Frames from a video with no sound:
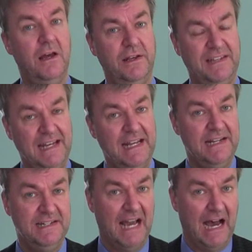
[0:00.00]

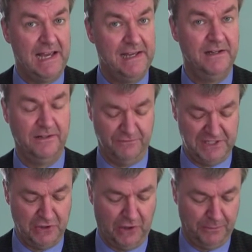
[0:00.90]
1080i
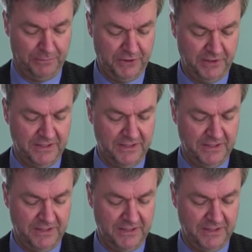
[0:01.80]
video output.